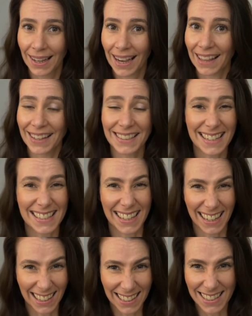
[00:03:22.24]
And that takes
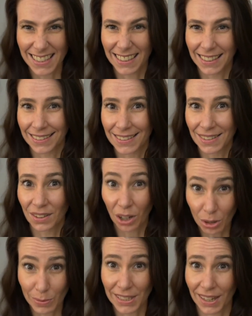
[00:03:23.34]
energy and it's got to
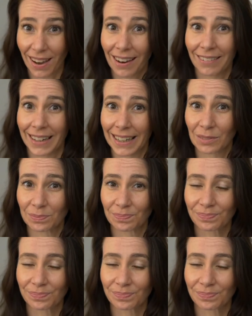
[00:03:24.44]
be tiring.